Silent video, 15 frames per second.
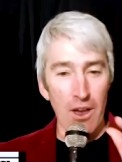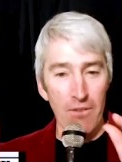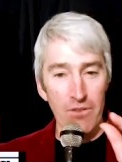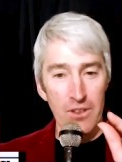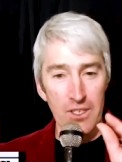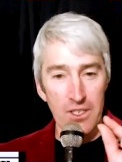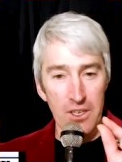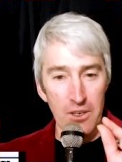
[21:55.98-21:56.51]
the
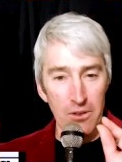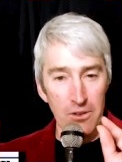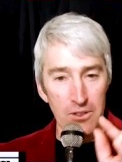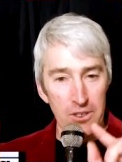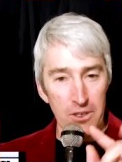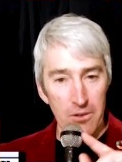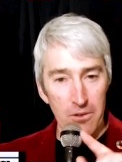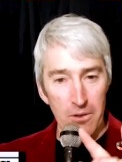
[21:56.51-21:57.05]
skill to
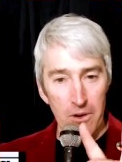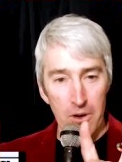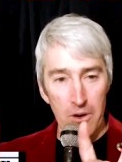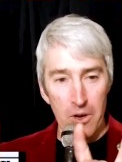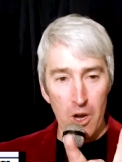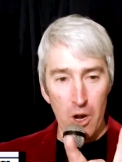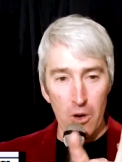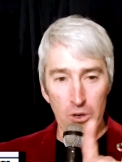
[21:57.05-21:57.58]

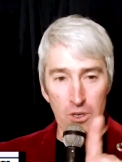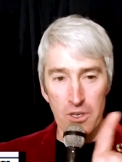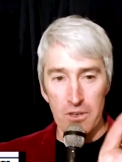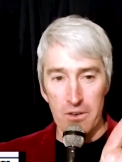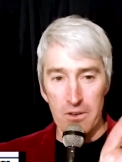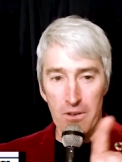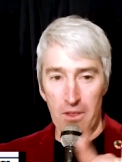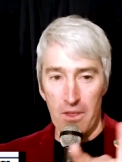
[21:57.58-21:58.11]
note
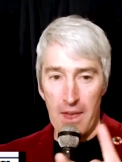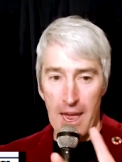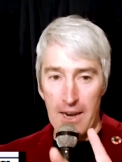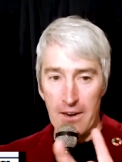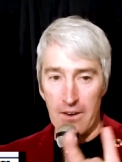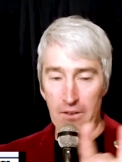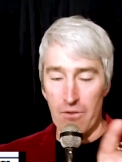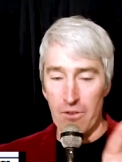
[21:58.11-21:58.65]
that
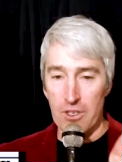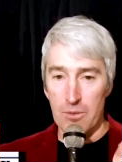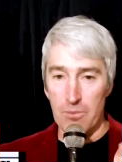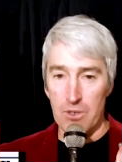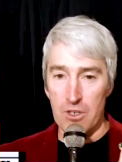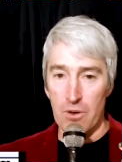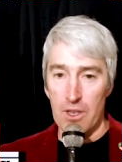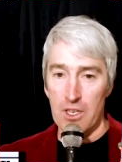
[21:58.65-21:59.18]
difference
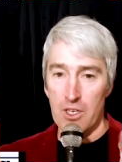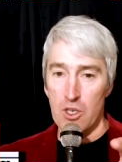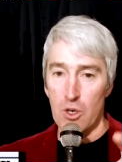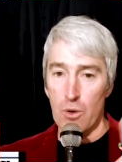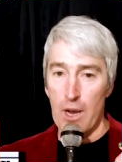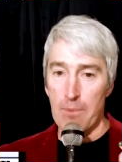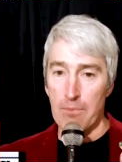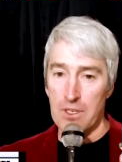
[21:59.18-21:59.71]
between the two
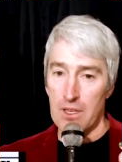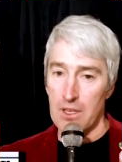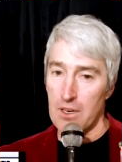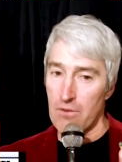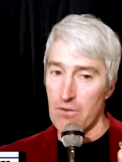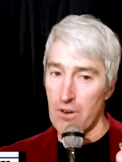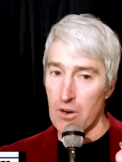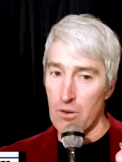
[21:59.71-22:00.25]
m's in the different
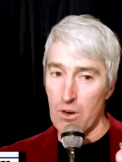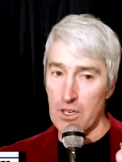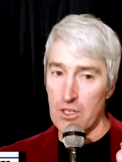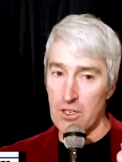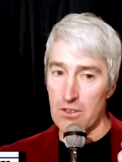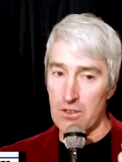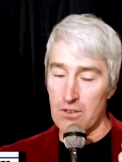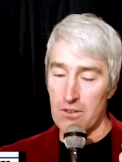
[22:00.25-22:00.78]

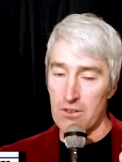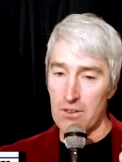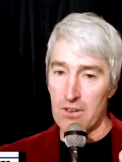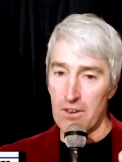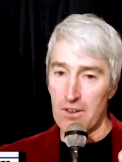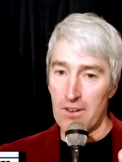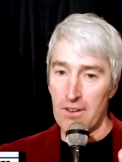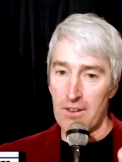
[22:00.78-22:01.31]
equations
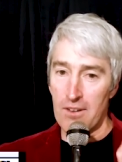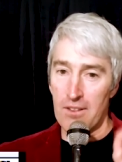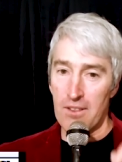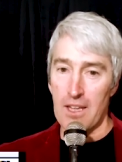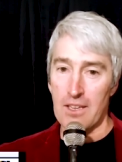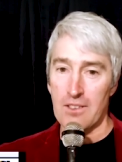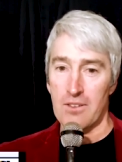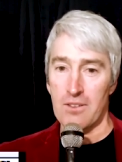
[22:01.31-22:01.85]

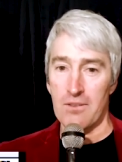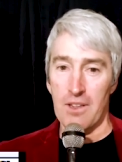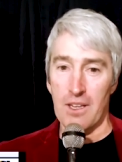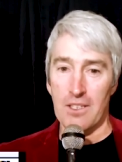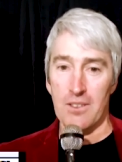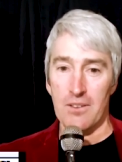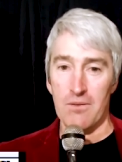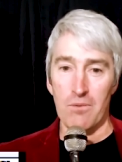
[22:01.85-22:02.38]
that's that's
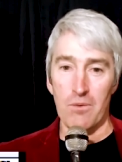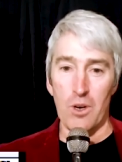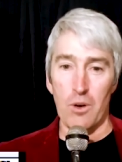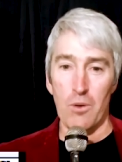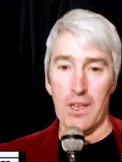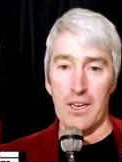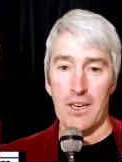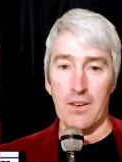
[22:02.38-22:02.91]
you know that
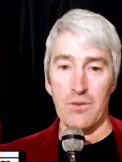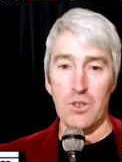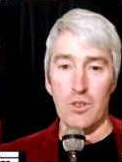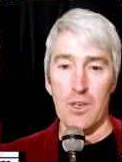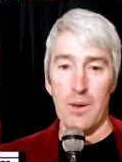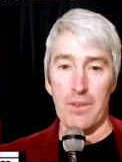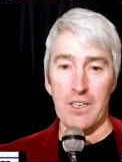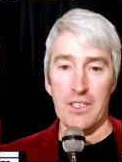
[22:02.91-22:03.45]
gives you
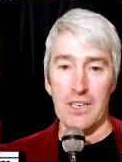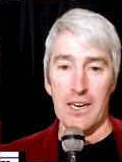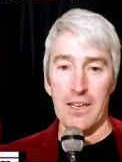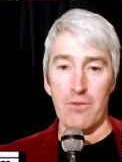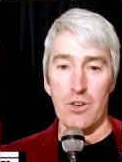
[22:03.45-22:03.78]
something to leverage